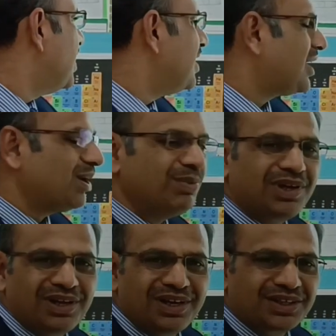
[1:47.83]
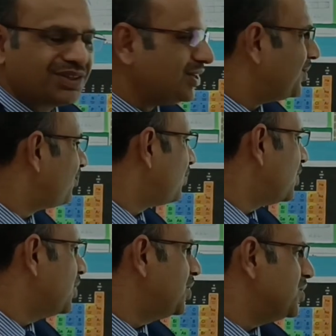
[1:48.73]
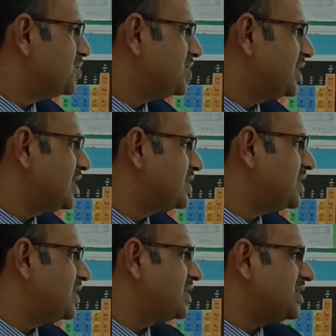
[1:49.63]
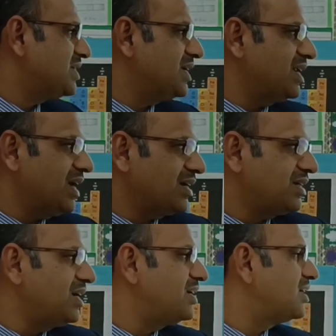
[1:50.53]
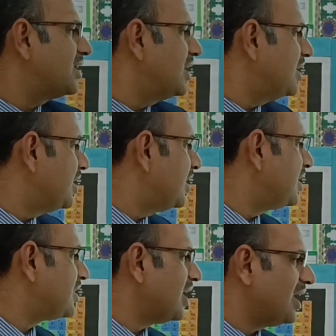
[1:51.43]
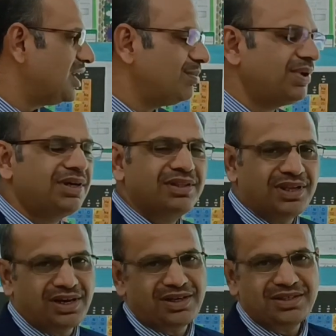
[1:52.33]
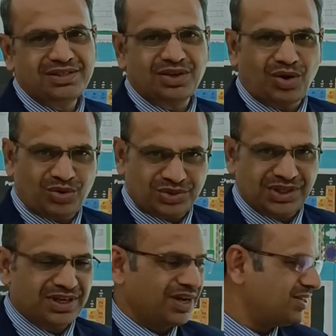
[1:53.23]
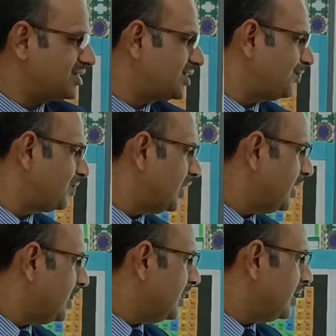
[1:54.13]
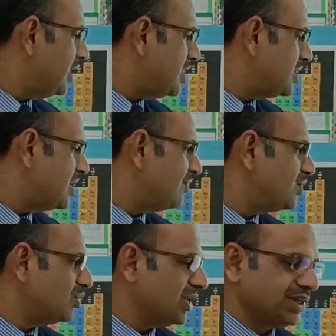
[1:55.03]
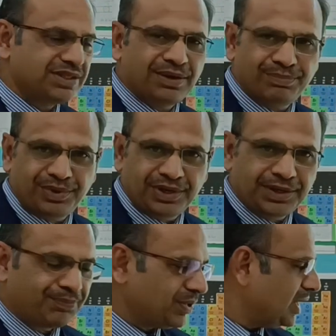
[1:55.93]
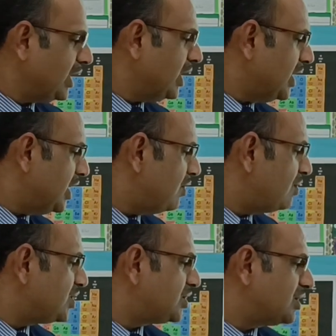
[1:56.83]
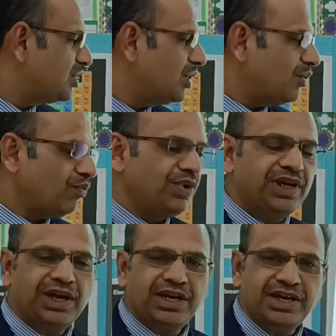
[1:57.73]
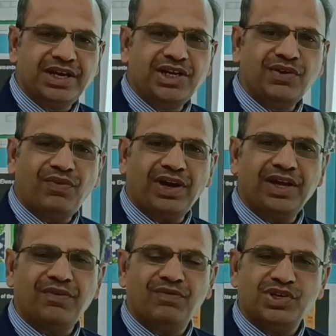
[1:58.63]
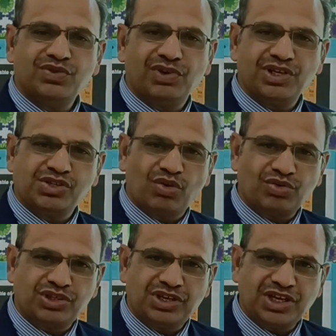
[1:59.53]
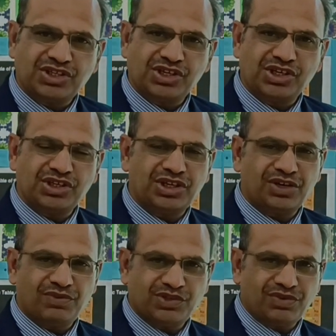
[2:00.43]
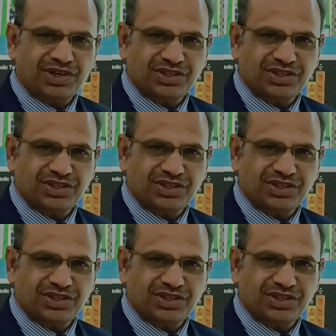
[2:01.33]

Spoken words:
in a chemical reaction. Reducing agent is a reactant containing the element that is oxidized. Here I give you the example in which we can identify which one is the oxidizing agent and which